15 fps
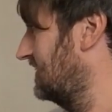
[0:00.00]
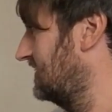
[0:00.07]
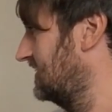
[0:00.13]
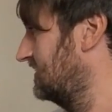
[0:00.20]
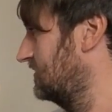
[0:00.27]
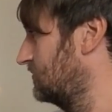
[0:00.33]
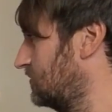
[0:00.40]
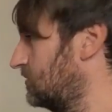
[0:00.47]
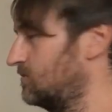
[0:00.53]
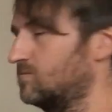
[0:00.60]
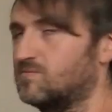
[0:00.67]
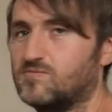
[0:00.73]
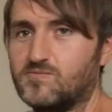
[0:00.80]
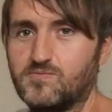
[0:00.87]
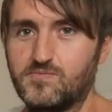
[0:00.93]
And then it
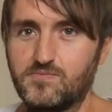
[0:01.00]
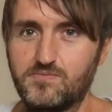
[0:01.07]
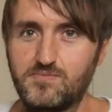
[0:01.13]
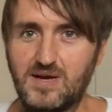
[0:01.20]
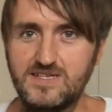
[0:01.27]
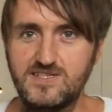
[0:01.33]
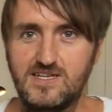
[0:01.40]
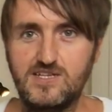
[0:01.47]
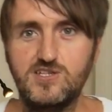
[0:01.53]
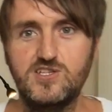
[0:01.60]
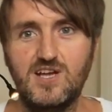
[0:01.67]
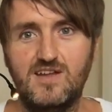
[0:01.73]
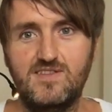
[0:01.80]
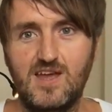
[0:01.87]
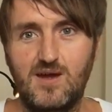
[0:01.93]
will basically
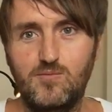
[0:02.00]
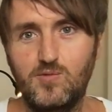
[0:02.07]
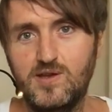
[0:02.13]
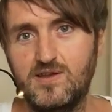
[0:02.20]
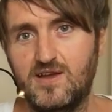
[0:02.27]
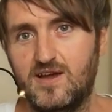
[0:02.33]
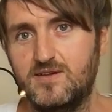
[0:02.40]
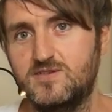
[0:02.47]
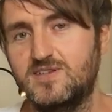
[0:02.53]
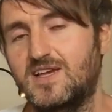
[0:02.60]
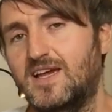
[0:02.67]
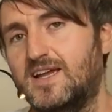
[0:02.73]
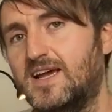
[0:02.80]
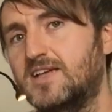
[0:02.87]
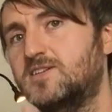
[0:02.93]
shut down Windows
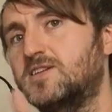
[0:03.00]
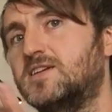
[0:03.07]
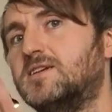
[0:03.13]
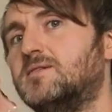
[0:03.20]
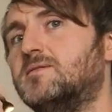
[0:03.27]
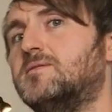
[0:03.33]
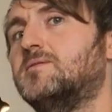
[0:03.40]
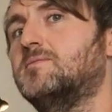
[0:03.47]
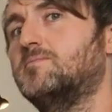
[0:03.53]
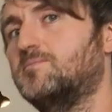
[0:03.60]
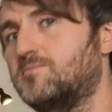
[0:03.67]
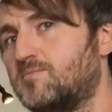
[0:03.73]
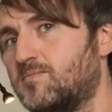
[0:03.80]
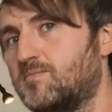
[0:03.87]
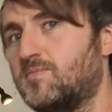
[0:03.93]
and actually
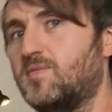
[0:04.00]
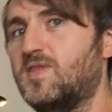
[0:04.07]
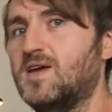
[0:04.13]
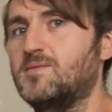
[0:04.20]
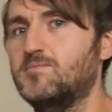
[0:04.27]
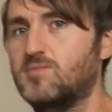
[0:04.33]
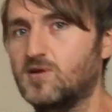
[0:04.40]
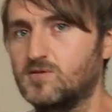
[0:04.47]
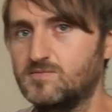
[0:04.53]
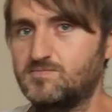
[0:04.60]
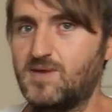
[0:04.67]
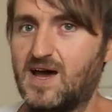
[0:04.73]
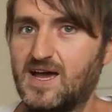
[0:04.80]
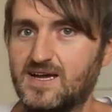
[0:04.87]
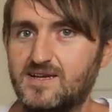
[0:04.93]
then boot
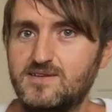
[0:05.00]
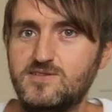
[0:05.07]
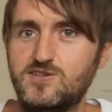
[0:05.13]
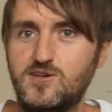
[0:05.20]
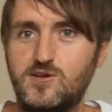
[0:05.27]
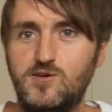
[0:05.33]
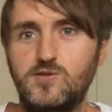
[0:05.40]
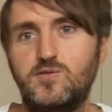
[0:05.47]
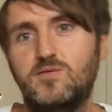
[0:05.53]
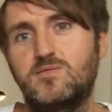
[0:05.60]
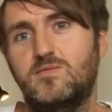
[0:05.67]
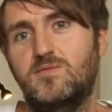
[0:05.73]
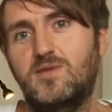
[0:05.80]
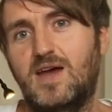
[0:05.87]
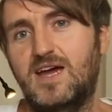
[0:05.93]
back to
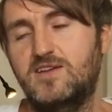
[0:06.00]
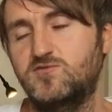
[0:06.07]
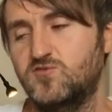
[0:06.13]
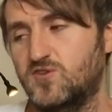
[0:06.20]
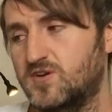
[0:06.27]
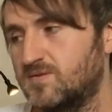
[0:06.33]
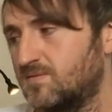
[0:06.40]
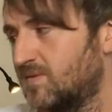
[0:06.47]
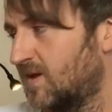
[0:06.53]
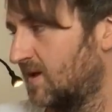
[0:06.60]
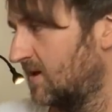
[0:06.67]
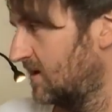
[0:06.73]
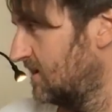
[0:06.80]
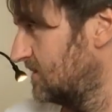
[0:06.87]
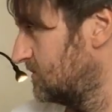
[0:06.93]
Android,
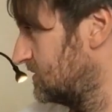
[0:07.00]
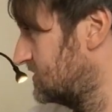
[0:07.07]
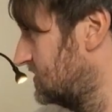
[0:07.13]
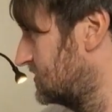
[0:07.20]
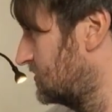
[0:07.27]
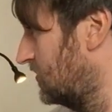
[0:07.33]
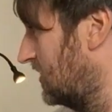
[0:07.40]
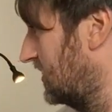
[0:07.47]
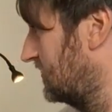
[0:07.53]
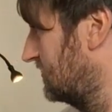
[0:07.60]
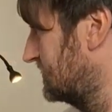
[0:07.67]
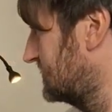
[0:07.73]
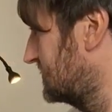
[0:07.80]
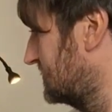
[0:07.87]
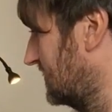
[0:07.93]
which is quite a
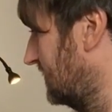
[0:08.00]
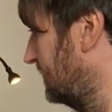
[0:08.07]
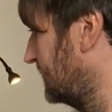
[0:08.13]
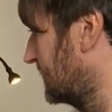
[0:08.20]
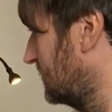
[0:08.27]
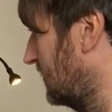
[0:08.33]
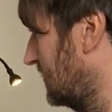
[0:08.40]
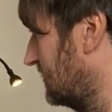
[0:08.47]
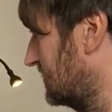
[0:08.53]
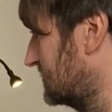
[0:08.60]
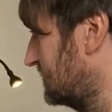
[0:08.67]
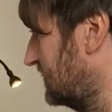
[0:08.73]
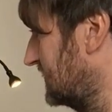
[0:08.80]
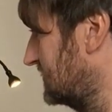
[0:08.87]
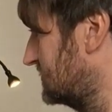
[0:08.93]
nice, um, quite a
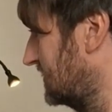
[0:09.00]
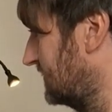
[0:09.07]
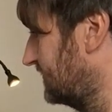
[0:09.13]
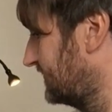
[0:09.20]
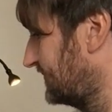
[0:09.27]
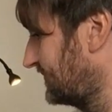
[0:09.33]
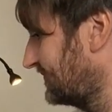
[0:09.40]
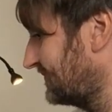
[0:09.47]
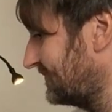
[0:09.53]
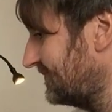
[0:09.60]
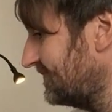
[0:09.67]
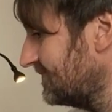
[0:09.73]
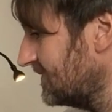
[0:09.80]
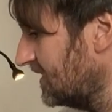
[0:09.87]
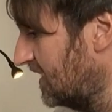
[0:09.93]
nice feature.
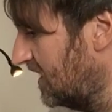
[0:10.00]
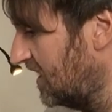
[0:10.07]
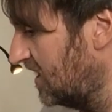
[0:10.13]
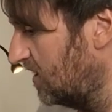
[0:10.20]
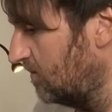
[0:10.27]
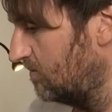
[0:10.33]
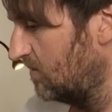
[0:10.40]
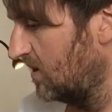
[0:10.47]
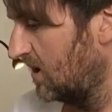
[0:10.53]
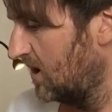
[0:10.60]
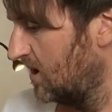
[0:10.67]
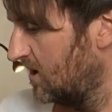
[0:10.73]
Um,